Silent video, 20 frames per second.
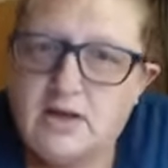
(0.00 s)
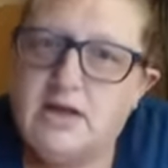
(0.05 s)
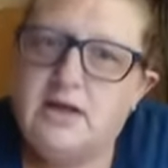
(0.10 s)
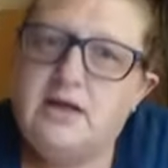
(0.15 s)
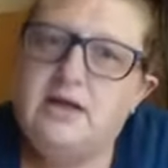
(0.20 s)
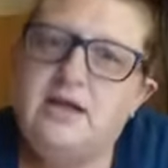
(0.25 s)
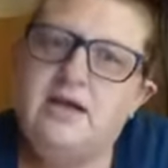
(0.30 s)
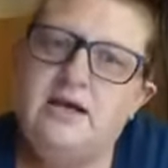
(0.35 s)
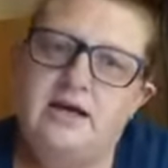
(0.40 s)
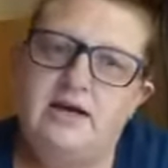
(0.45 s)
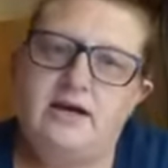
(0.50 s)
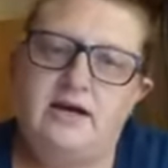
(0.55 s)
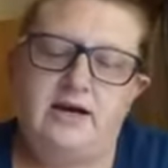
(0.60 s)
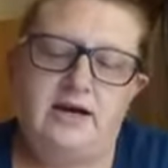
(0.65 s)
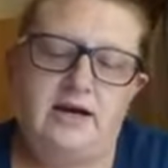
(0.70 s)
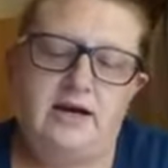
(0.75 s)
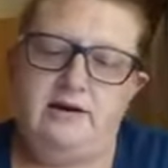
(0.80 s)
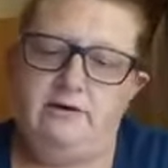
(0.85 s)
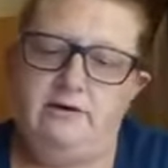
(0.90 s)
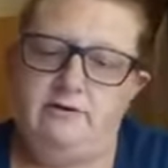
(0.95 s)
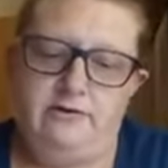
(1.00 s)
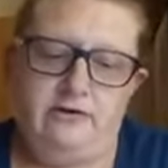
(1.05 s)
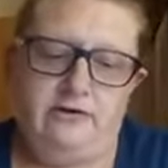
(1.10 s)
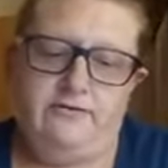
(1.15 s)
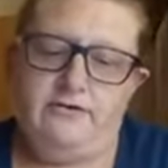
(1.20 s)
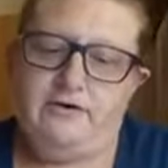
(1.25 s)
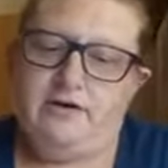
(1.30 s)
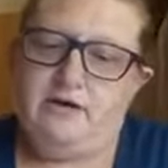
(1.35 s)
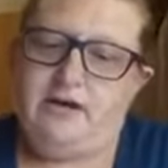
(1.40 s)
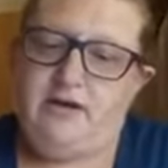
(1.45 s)
Yeah, I don't know if
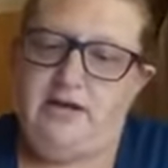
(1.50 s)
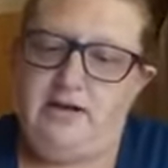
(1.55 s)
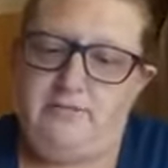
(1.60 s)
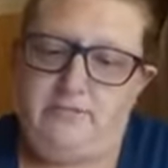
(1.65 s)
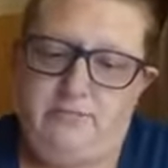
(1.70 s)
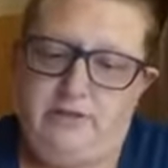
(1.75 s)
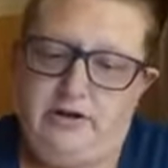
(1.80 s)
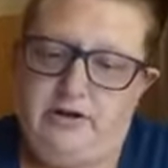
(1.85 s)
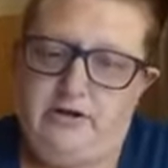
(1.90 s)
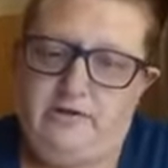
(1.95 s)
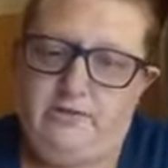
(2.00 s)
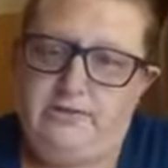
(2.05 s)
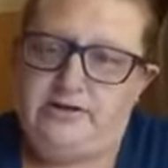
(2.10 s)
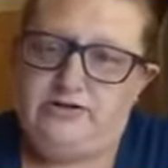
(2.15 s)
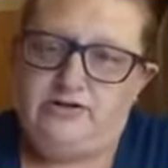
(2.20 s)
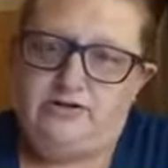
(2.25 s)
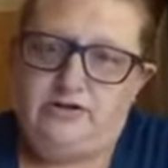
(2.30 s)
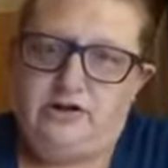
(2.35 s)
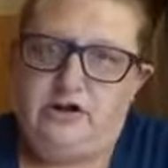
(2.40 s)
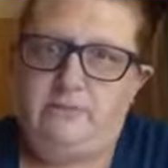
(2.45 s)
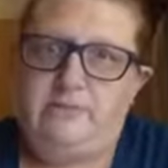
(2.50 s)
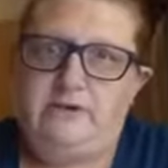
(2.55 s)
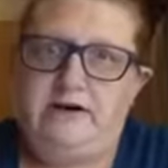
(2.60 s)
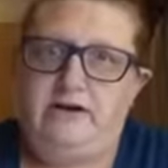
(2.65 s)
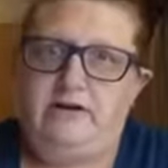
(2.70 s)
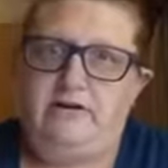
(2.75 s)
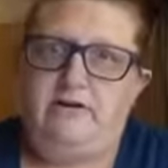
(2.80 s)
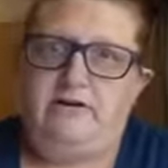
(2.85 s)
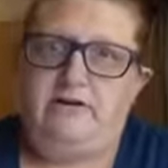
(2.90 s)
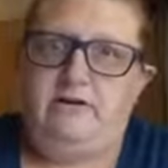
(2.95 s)
they're going to bring the red truck
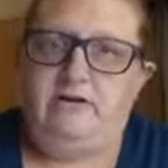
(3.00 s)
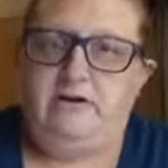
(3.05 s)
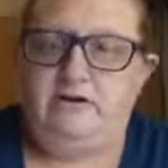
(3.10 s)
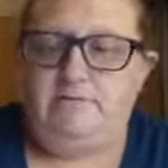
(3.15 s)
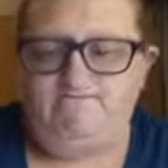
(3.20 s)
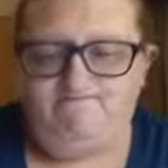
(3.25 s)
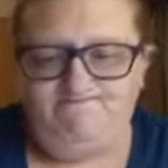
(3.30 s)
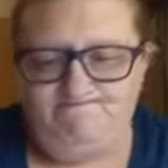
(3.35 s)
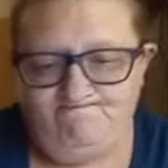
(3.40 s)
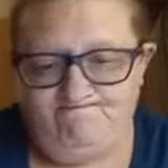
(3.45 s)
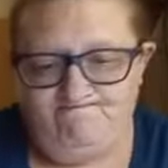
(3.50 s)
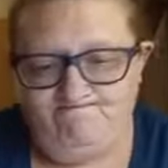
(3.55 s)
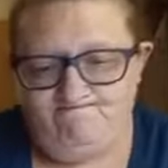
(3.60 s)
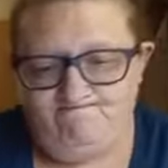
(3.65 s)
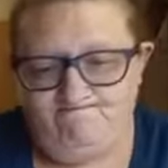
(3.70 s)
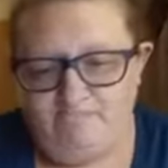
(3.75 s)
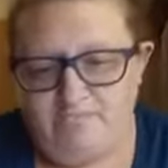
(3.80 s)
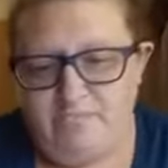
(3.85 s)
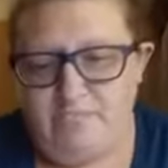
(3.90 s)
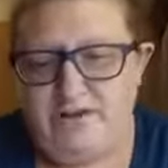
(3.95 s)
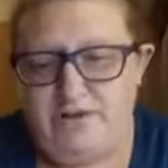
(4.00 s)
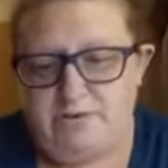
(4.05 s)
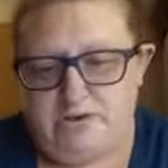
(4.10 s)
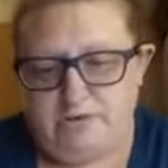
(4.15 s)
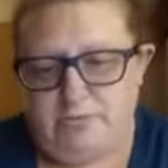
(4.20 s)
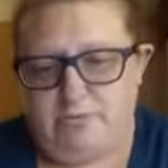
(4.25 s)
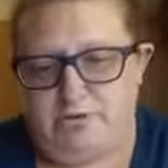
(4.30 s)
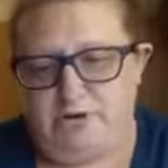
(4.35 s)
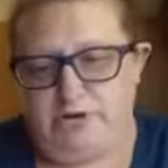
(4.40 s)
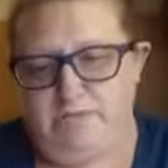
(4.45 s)
back or not that
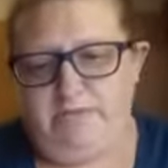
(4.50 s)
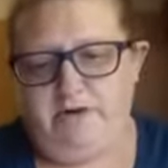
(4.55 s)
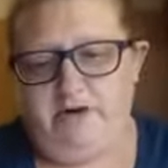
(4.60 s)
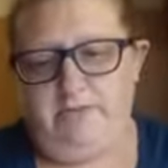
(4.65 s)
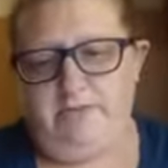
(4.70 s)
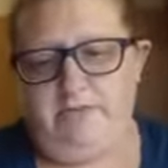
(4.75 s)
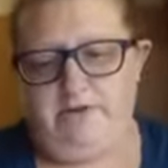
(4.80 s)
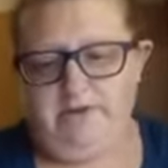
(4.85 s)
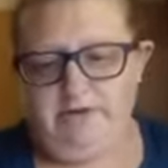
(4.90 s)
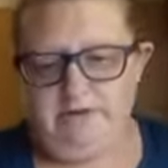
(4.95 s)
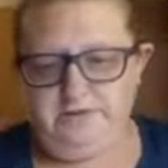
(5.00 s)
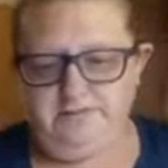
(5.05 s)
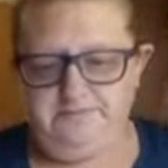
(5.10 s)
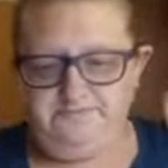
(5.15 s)
was pretty popular.